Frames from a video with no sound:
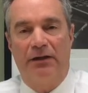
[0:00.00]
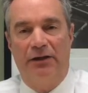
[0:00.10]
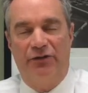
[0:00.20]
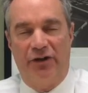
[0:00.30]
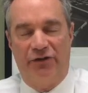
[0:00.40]

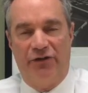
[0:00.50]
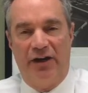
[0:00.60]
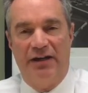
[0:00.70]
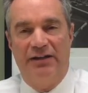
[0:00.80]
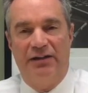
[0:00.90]
as I
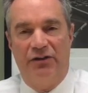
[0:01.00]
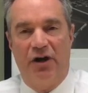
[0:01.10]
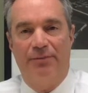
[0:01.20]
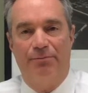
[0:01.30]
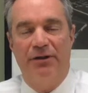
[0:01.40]
say,
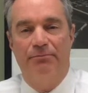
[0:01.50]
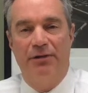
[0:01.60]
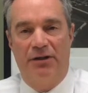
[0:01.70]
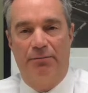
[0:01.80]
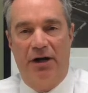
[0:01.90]
cannot be
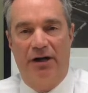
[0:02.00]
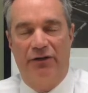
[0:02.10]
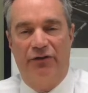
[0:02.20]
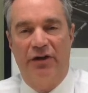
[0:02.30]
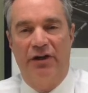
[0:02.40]

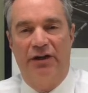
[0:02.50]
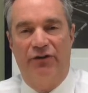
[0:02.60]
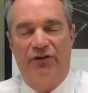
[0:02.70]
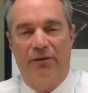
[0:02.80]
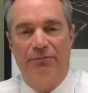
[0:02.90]
minimized.
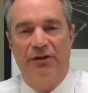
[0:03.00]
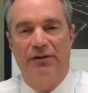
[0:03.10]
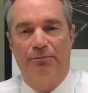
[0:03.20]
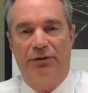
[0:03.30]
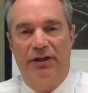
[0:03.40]
It's something
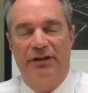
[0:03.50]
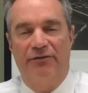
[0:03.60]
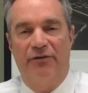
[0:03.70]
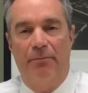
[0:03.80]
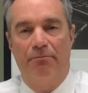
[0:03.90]
the
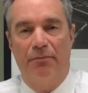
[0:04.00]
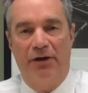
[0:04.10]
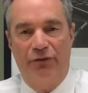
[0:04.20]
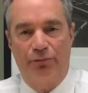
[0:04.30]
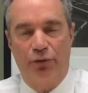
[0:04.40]
plaintiff
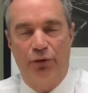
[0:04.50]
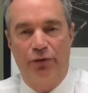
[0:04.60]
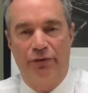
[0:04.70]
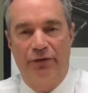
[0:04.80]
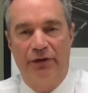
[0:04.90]
must
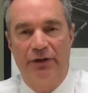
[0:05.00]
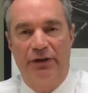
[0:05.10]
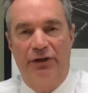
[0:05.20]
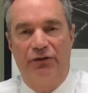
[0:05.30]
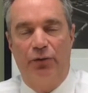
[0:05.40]
prove
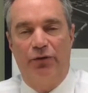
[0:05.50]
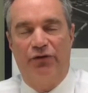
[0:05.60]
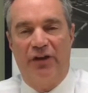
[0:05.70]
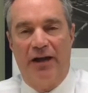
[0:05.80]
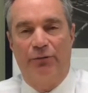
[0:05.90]
to
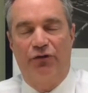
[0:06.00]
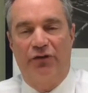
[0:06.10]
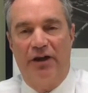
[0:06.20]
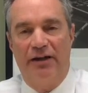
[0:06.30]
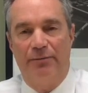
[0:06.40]
establish
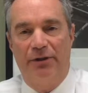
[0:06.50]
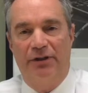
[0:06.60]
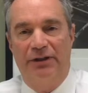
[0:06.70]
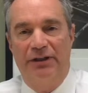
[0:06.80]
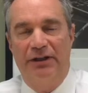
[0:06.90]

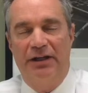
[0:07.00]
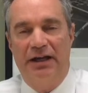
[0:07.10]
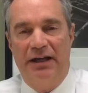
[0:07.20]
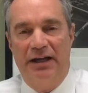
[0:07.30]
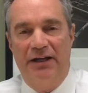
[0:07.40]
liability
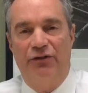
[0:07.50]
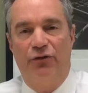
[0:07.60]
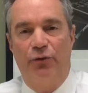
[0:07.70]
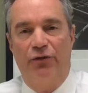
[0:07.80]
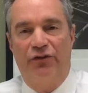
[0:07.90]
and
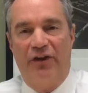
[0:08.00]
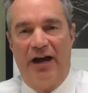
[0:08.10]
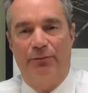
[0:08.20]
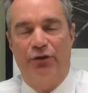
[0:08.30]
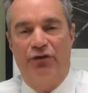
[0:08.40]
to
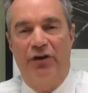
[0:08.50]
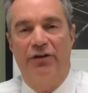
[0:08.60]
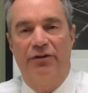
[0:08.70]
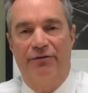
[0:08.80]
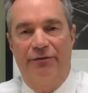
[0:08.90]
establish
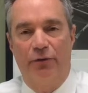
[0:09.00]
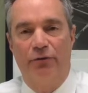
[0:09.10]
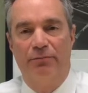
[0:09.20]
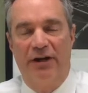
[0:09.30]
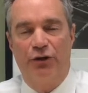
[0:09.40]
the full
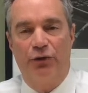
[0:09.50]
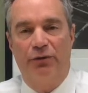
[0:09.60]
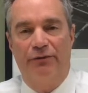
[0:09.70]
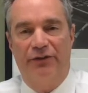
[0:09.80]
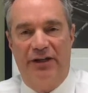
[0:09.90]
measure
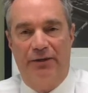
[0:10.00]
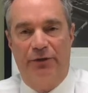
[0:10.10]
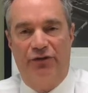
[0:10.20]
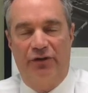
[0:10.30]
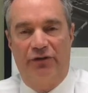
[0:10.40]
of
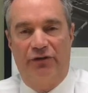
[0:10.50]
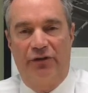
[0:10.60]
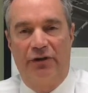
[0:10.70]
damages.